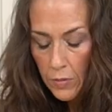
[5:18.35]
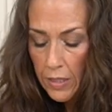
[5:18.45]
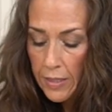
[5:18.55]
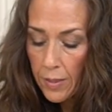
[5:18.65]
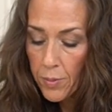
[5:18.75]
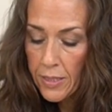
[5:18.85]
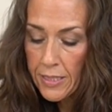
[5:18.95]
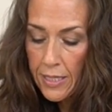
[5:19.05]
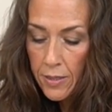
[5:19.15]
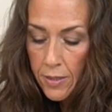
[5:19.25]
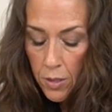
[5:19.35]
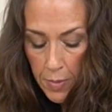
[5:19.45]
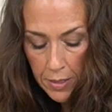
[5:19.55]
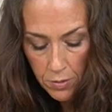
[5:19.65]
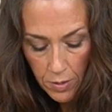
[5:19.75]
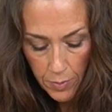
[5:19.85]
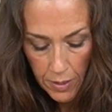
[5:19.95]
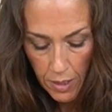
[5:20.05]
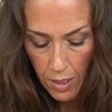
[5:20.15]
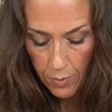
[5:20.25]
And then I'm going to take the tomatoes and I'm
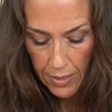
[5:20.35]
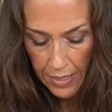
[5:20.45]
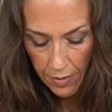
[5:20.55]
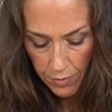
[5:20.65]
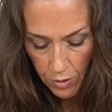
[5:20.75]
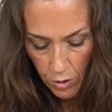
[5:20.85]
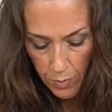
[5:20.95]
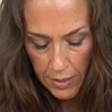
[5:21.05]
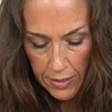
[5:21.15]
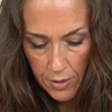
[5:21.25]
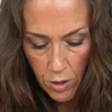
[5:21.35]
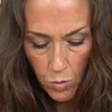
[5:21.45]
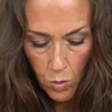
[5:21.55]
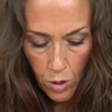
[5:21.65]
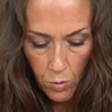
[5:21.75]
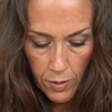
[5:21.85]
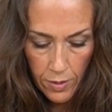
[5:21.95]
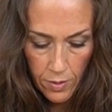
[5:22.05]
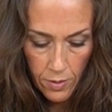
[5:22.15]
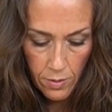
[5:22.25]
going to cut them in half because they're going to be easier to work
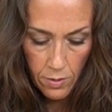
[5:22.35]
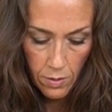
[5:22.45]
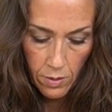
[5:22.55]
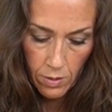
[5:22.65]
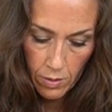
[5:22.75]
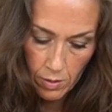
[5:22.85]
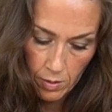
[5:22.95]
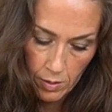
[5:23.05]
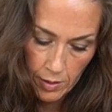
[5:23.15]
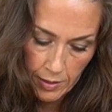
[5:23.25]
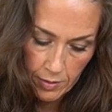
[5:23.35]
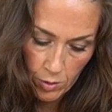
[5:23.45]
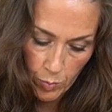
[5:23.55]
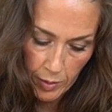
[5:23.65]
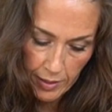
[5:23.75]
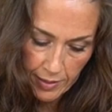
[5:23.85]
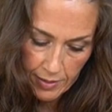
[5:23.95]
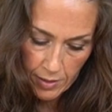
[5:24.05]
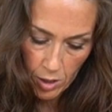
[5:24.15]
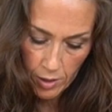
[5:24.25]
with and easier to
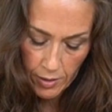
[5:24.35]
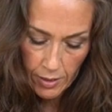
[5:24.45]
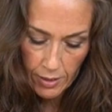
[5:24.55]
place on the